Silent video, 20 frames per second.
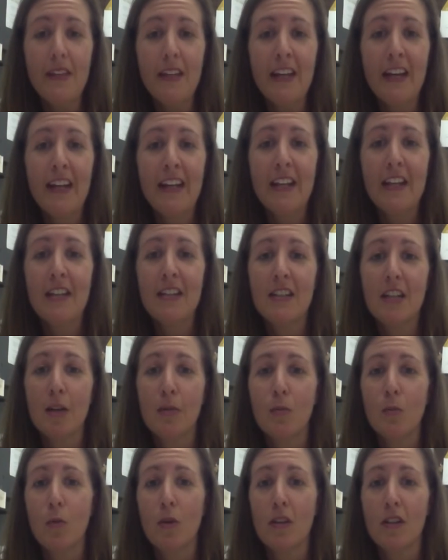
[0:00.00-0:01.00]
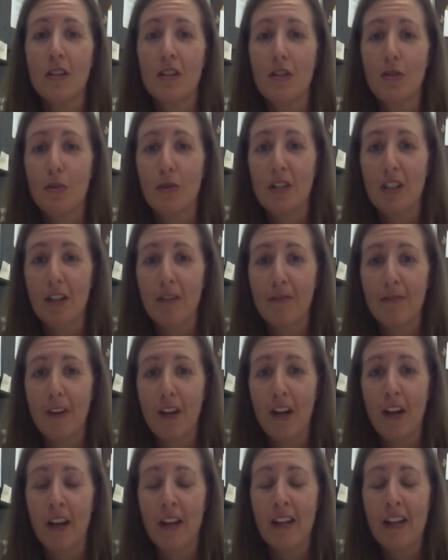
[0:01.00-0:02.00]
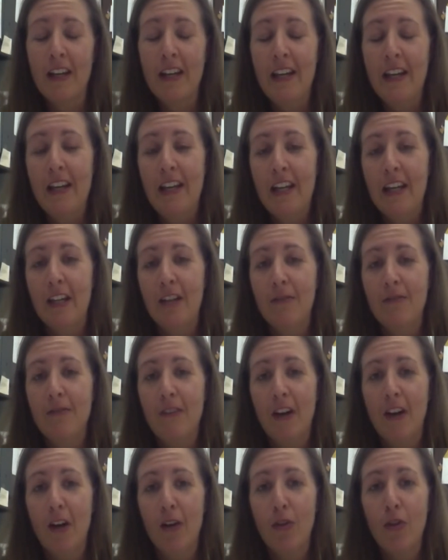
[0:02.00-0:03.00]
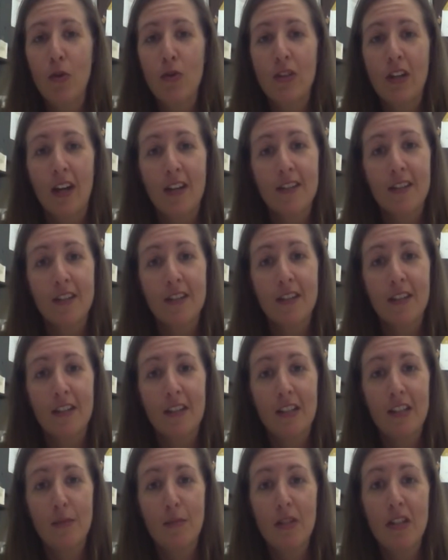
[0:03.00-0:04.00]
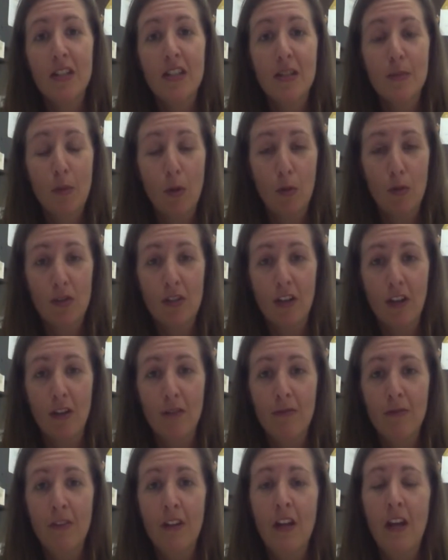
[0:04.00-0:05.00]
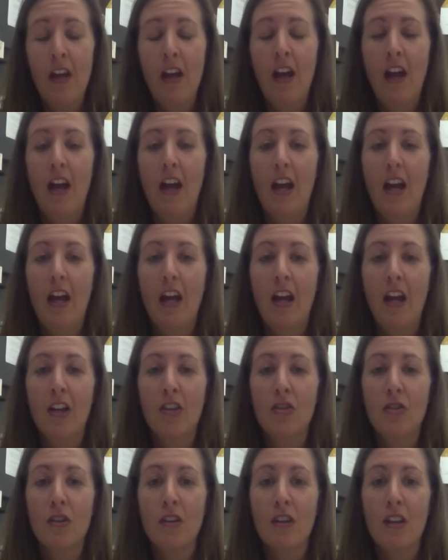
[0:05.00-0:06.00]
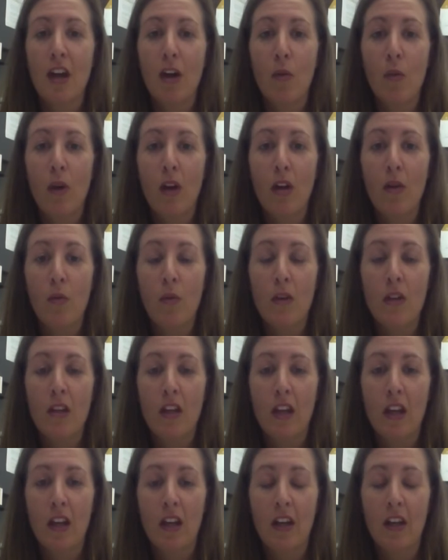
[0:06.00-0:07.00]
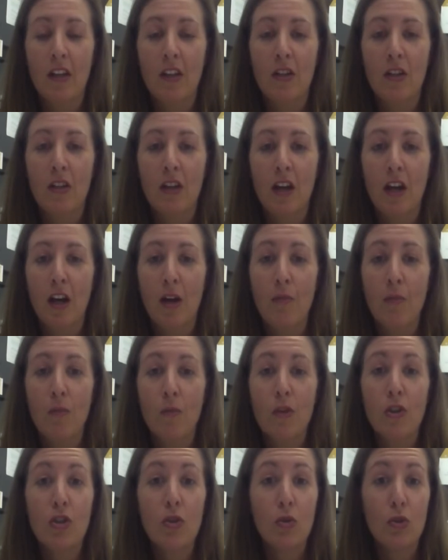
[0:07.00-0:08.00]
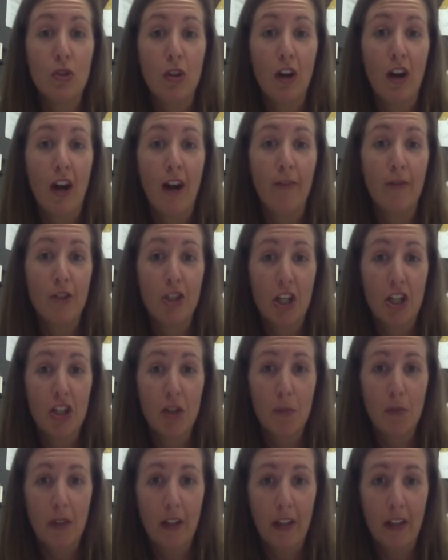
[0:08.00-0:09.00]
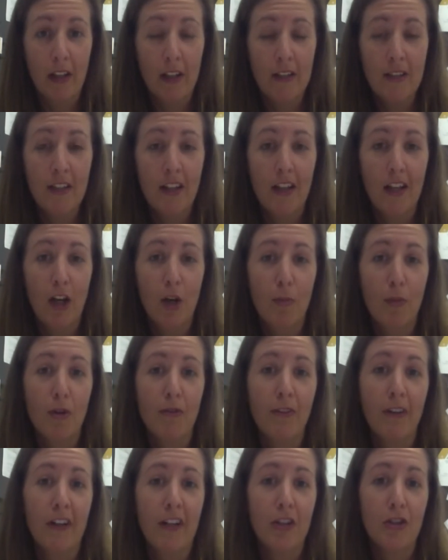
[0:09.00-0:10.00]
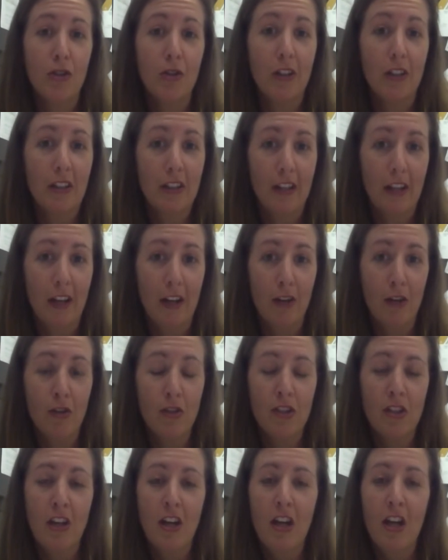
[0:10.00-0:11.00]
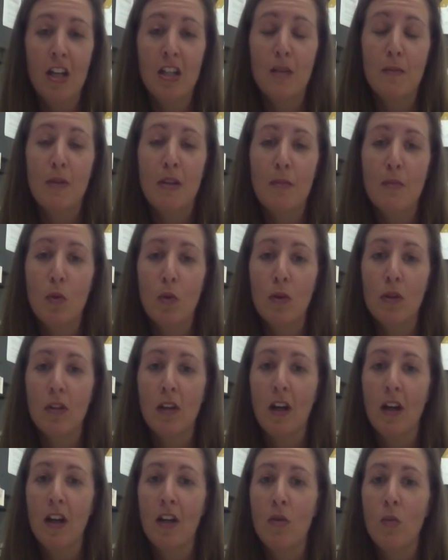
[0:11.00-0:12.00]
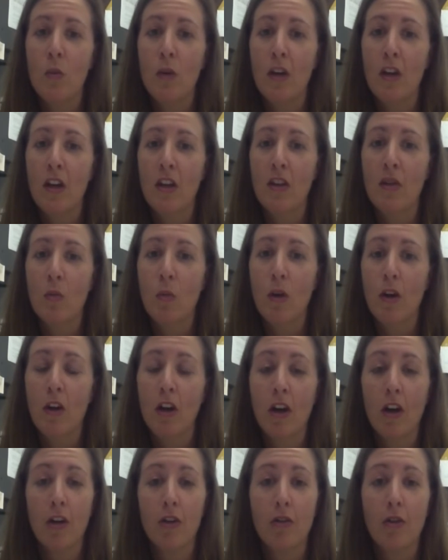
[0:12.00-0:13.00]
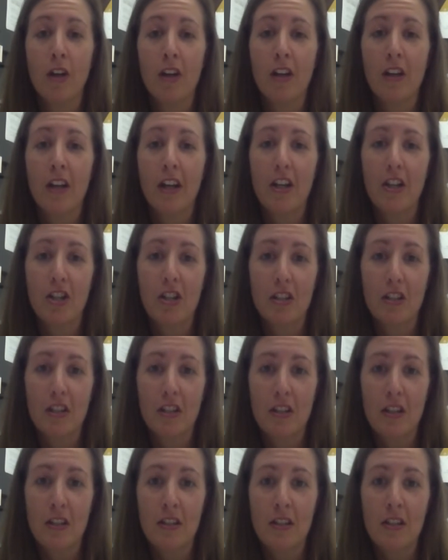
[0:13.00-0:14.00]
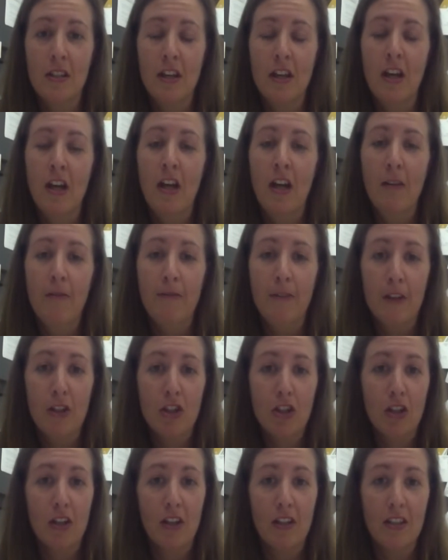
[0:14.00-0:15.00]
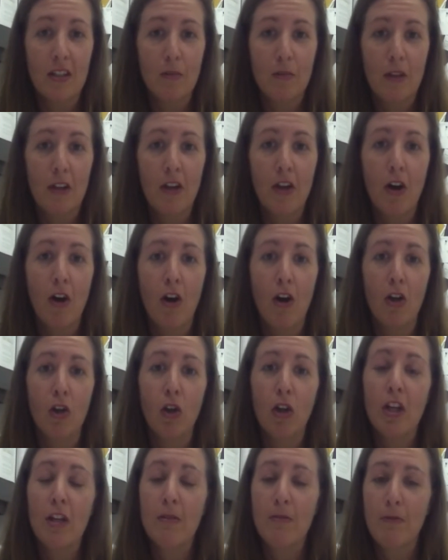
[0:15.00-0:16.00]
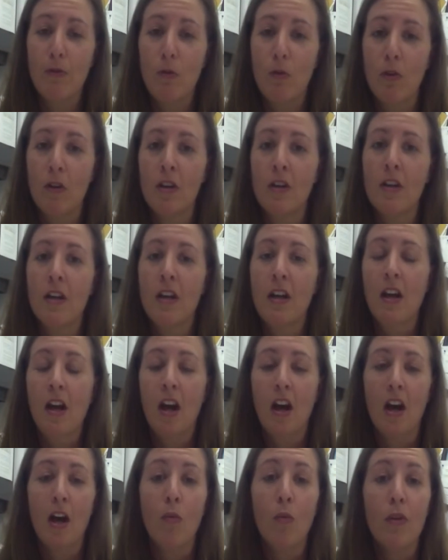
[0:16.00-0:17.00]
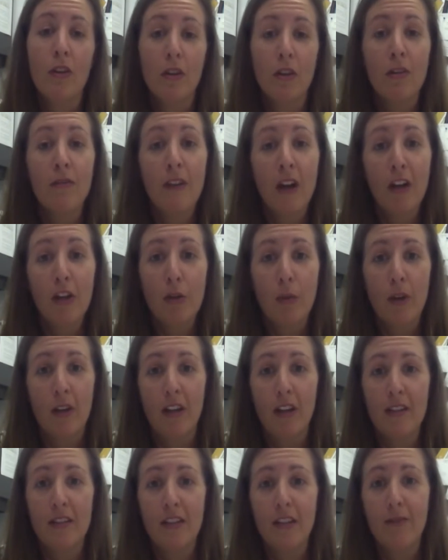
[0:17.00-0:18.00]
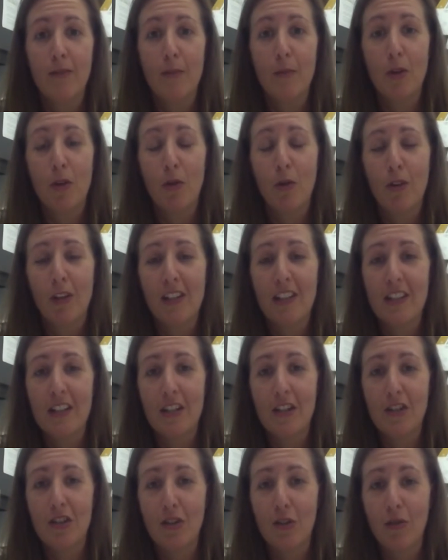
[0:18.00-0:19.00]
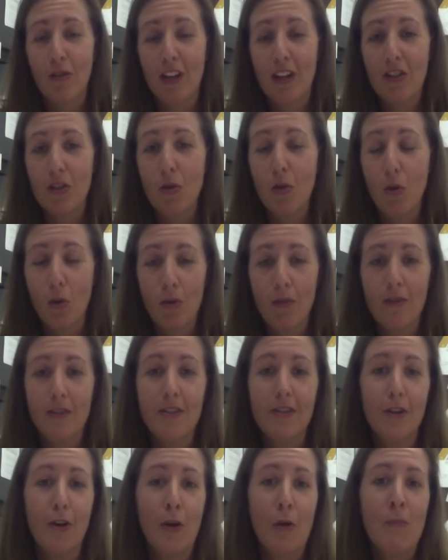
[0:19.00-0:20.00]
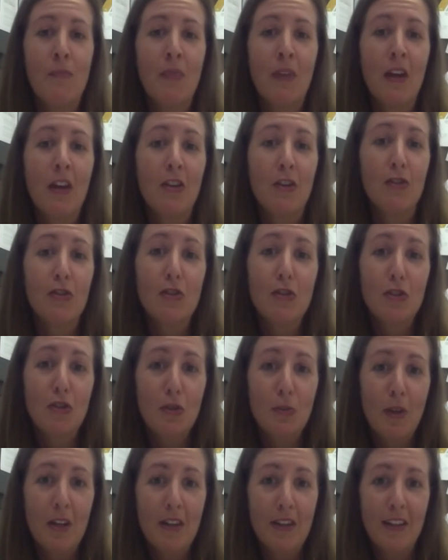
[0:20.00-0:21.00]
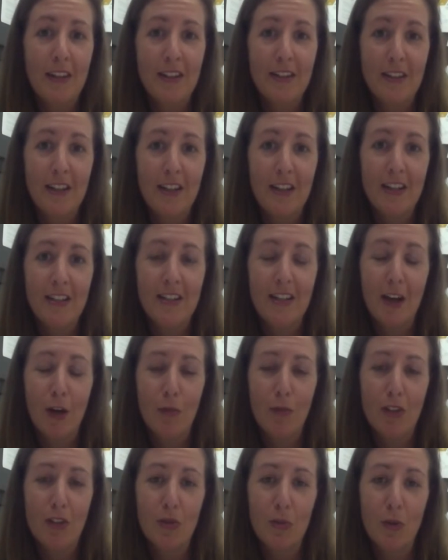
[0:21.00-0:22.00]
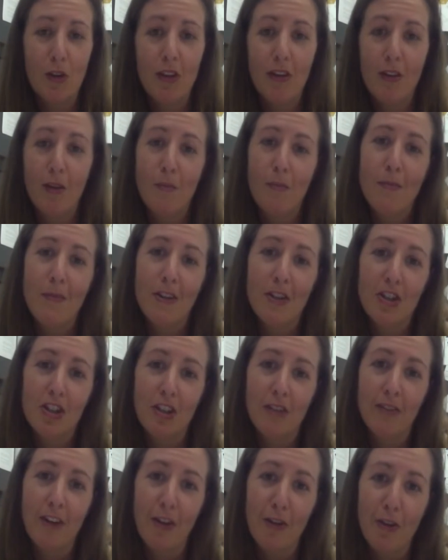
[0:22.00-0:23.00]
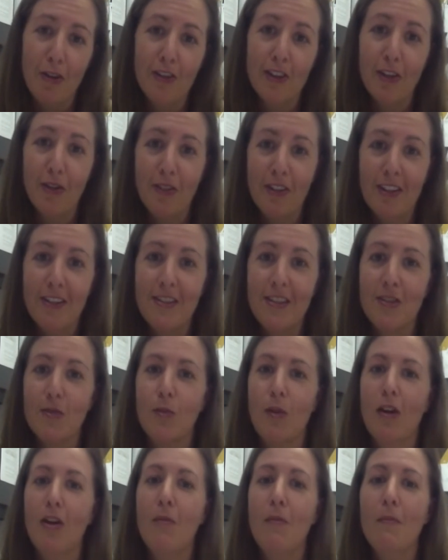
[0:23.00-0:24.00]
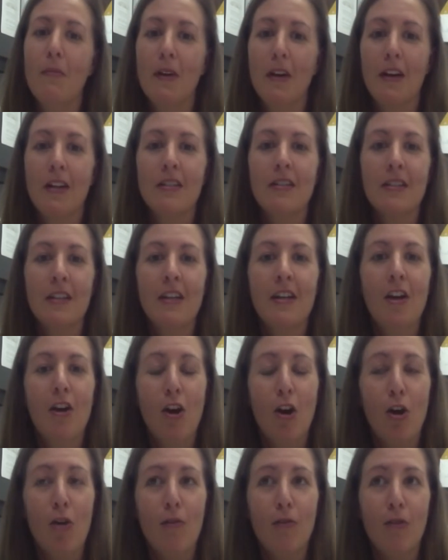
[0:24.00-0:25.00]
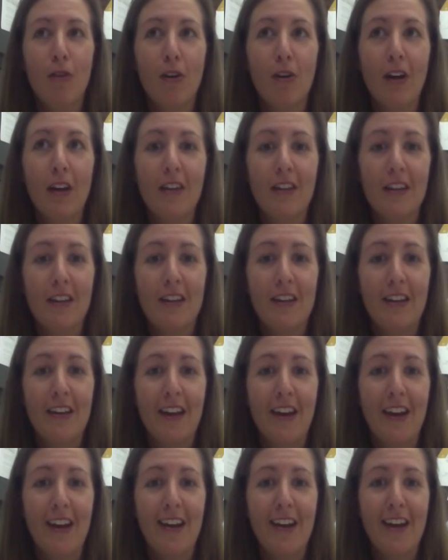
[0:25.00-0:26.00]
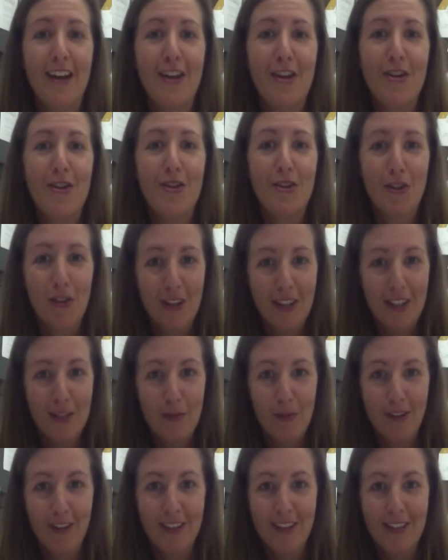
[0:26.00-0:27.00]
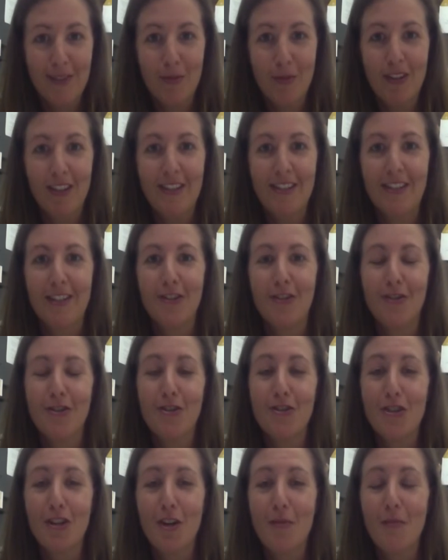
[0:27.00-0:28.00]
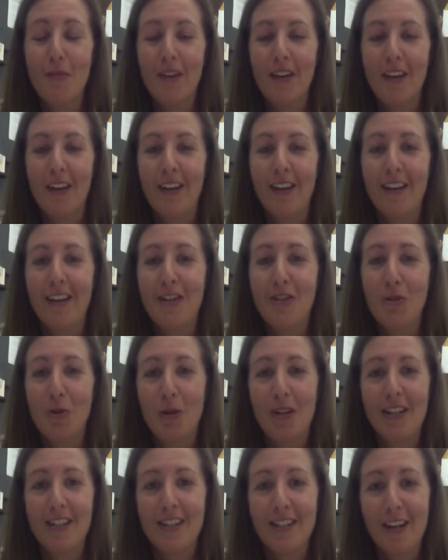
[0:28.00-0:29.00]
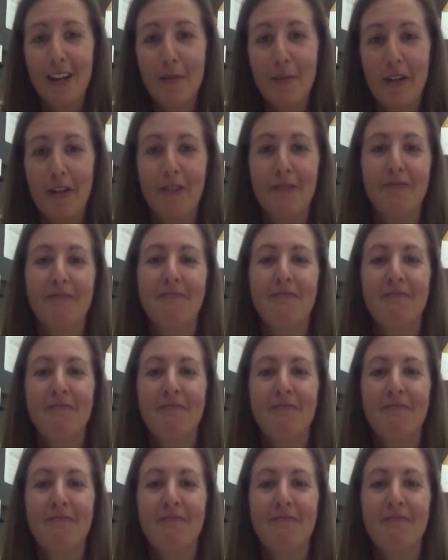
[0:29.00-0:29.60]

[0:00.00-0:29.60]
and he has helped work to identify in a file those assets that need to be disposed of, and so then that way we can reduce our average age of plant and help our financial indicators to be more in line with what our credit agencies, Fitch and S&P, are looking for when they're evaluating us from an organization as a whole. So those are the two main things that he's helped us with, a bunch of other little things as well, but overall I think he had a good experience with his internship and enjoyed his time here.